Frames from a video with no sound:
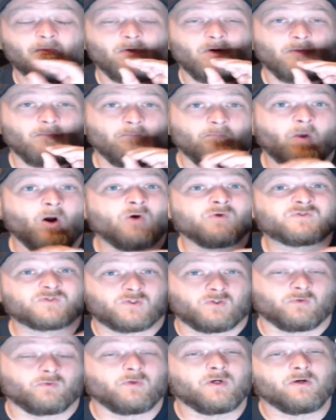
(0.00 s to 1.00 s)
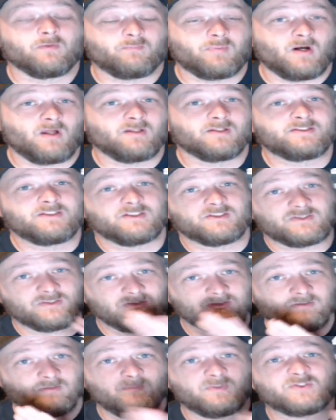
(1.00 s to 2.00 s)
most career
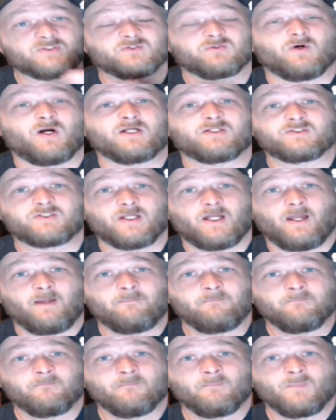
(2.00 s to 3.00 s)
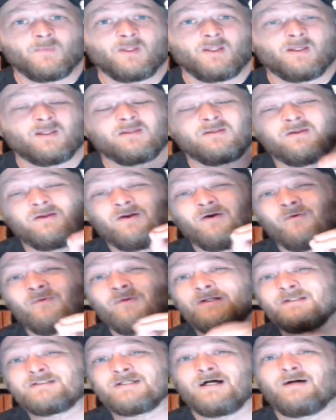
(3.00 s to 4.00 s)
politicians, let me scratch that. The
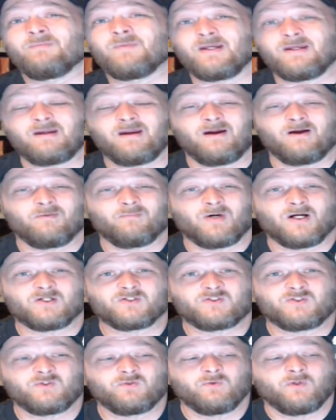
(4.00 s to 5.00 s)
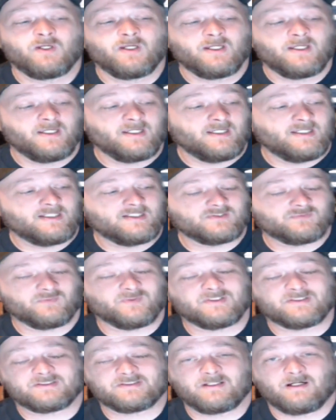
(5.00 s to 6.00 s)
only time they care about you is
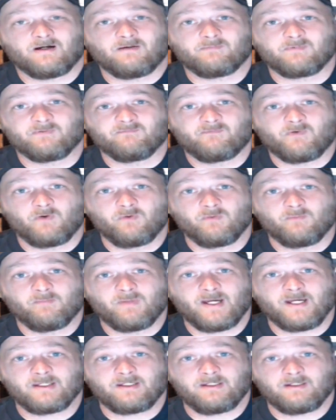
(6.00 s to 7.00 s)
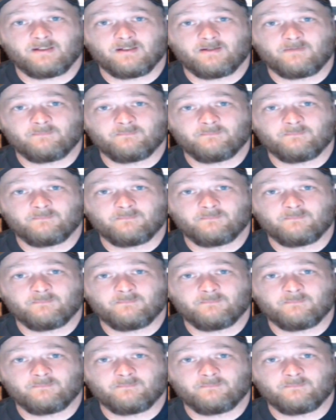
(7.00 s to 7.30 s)
when it's time to vote them back in.